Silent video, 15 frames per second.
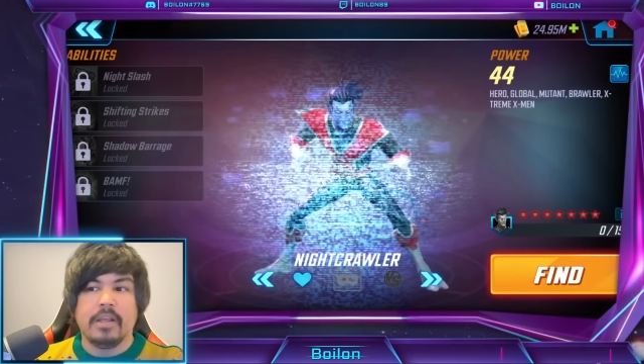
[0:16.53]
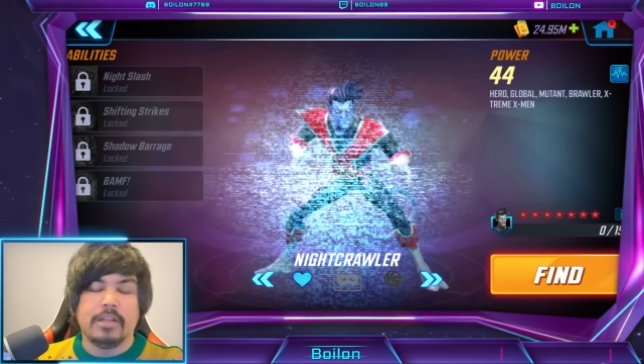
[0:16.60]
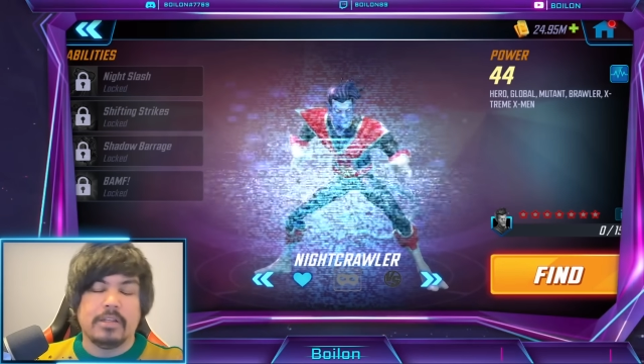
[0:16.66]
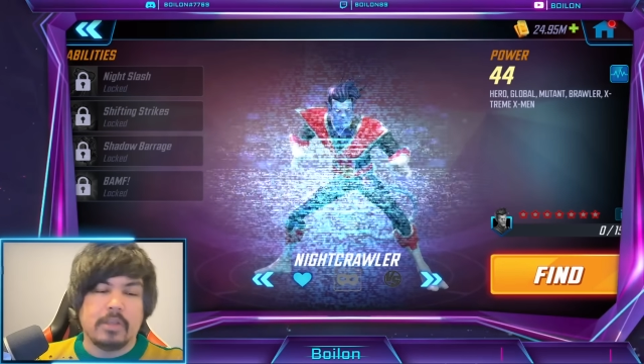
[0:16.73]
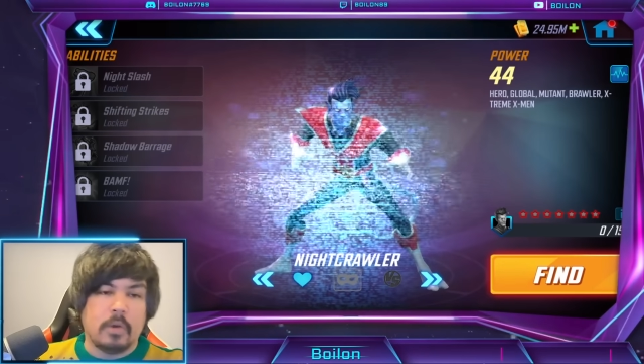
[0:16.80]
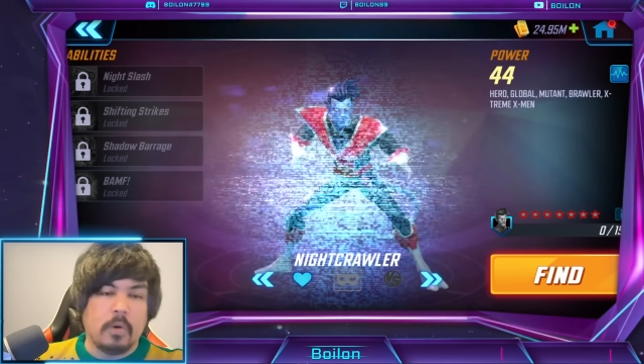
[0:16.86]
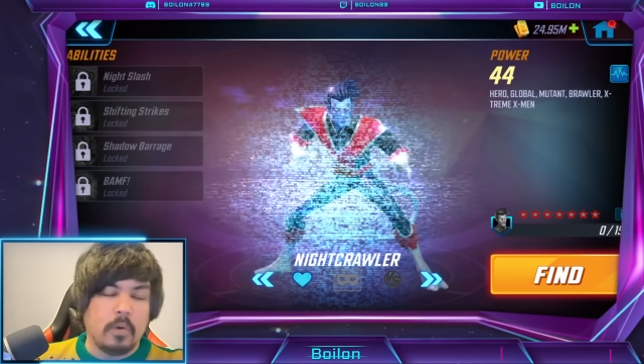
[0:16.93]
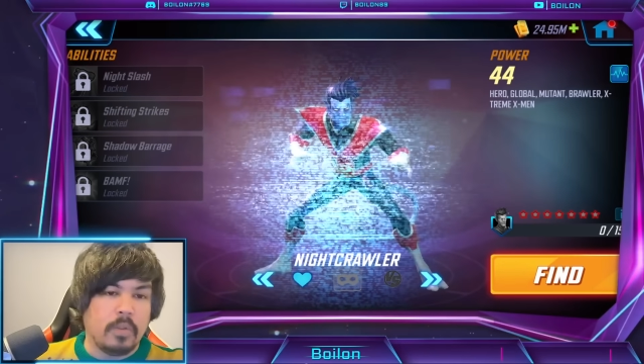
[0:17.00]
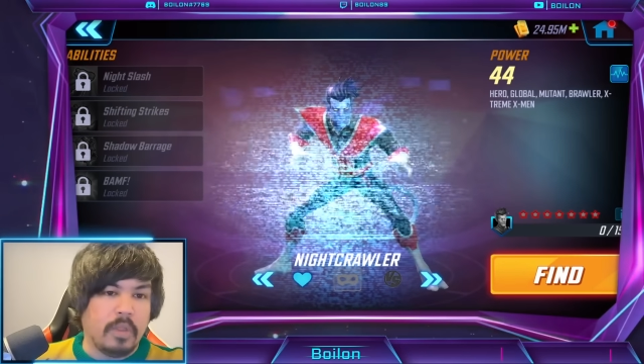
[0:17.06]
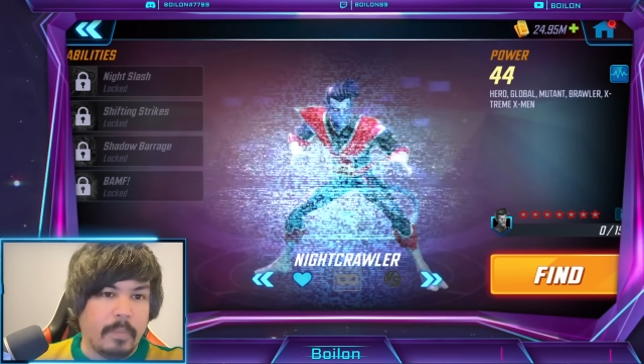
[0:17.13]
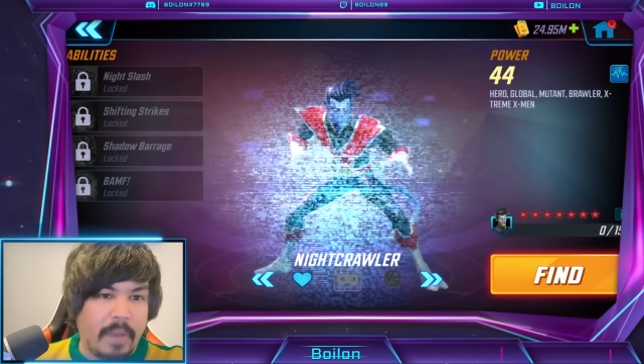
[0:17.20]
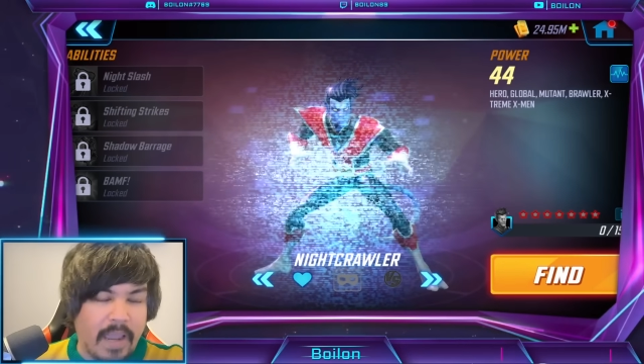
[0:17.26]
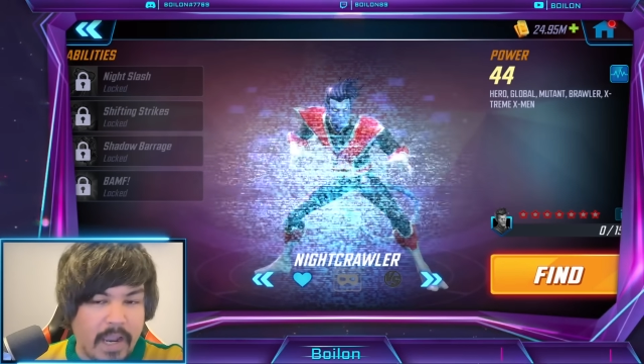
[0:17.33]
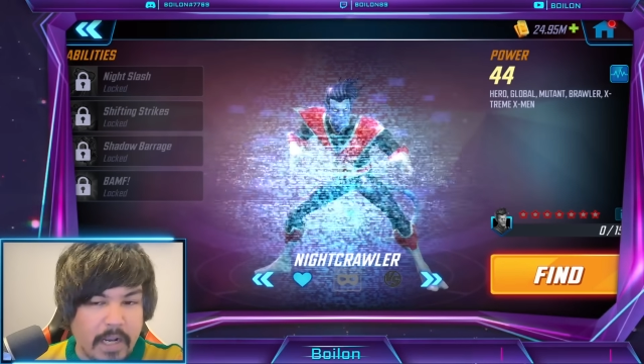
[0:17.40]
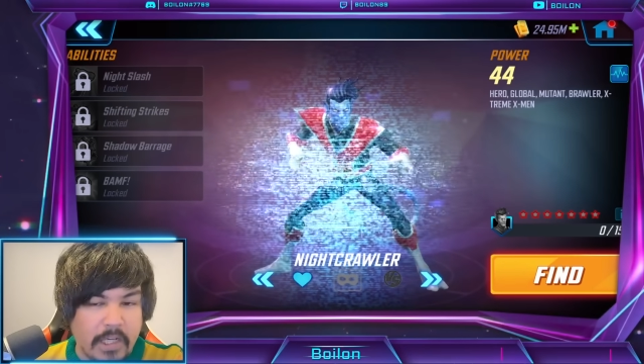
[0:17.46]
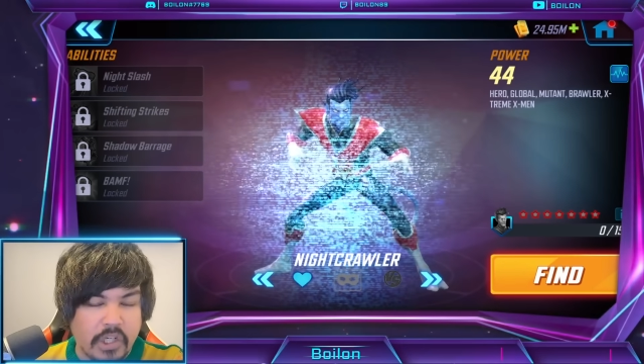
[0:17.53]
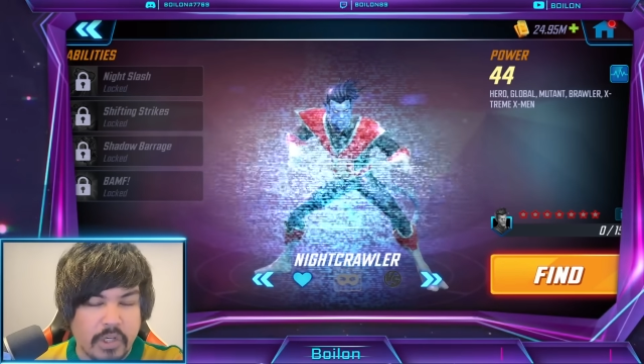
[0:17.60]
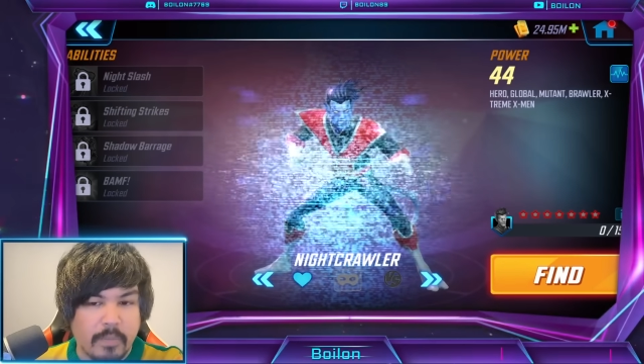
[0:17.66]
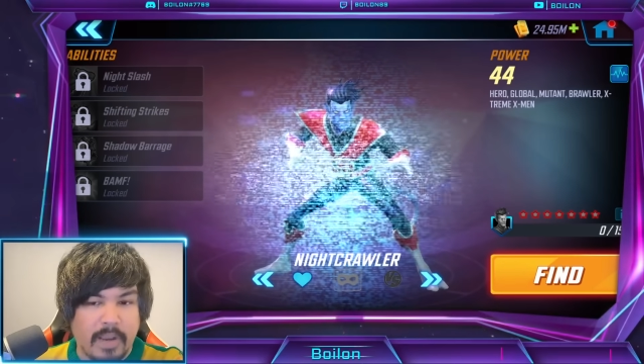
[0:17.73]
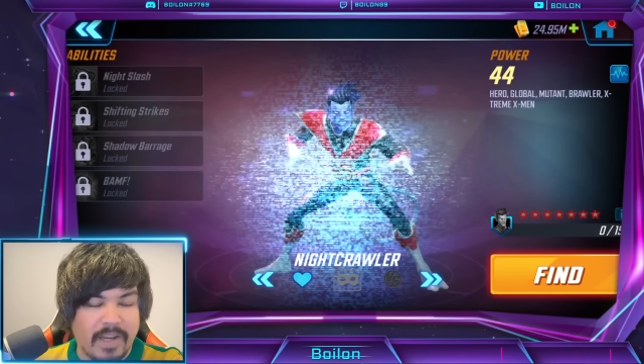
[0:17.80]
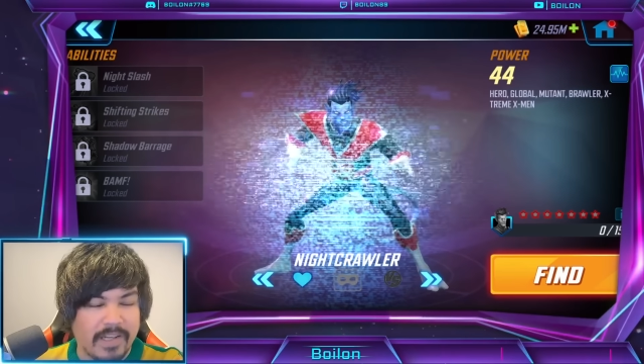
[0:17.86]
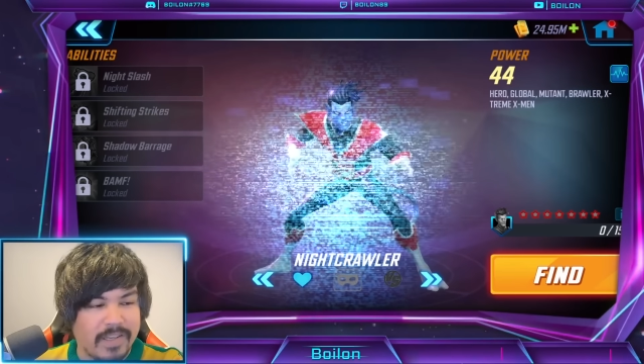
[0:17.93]
So the
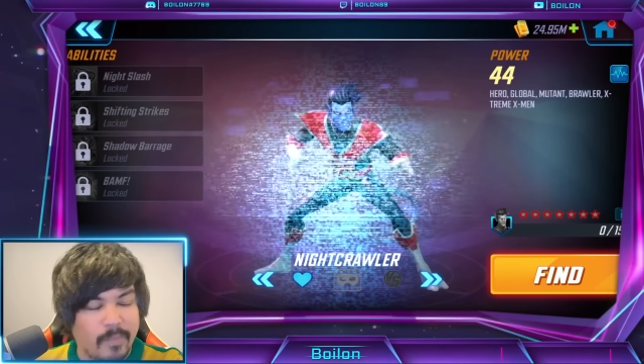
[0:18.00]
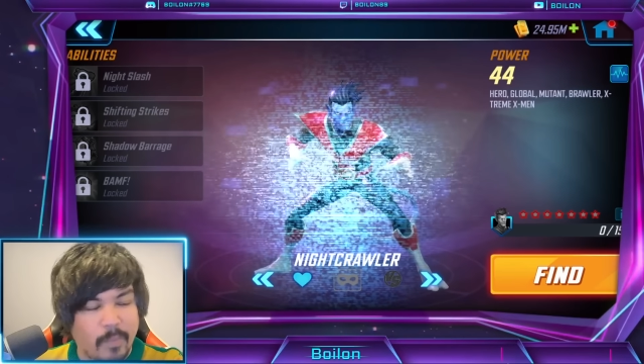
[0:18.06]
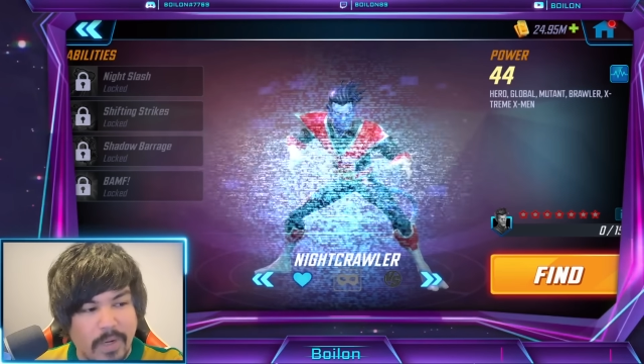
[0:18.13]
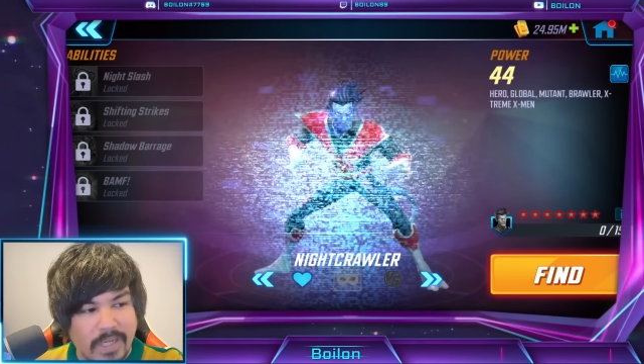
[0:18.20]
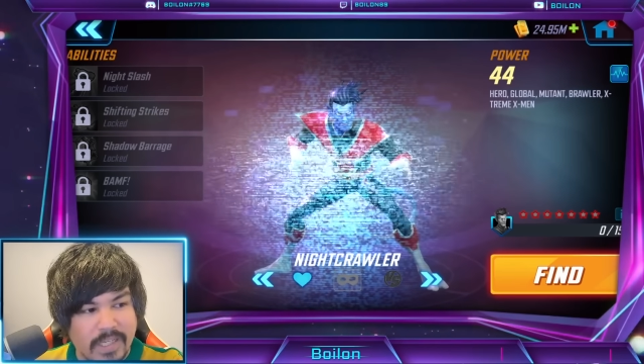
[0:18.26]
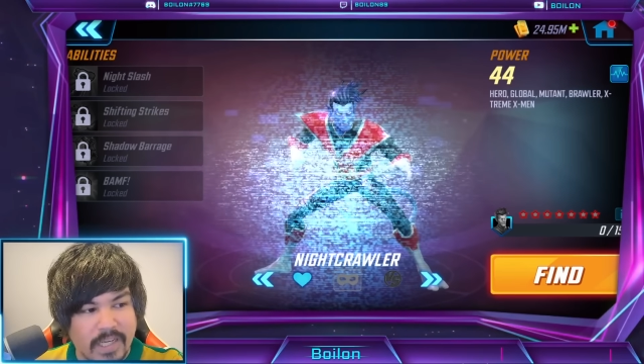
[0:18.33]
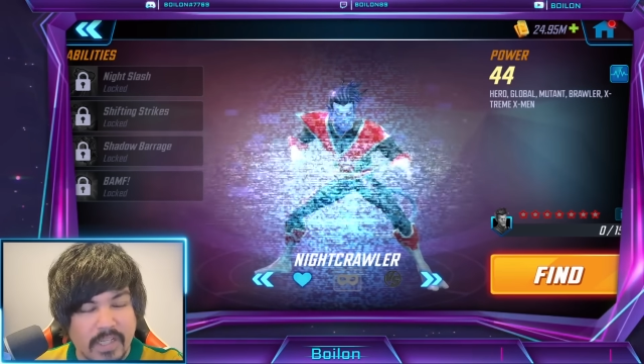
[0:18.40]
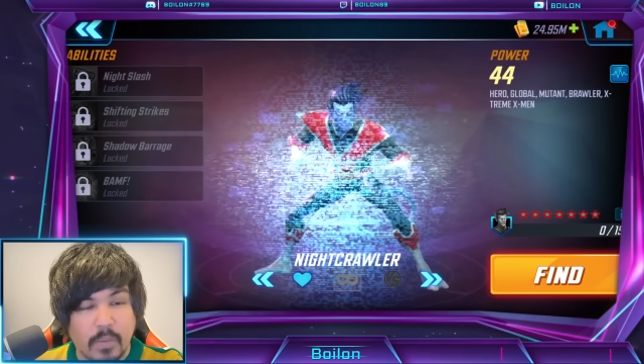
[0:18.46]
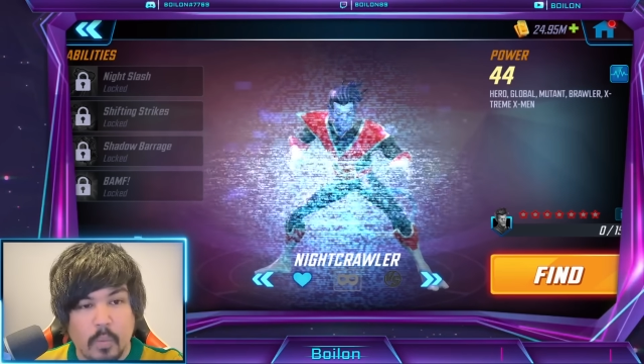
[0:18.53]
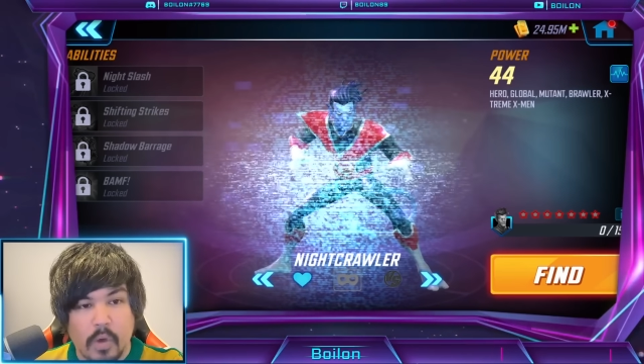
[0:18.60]
patch, patch 7.6,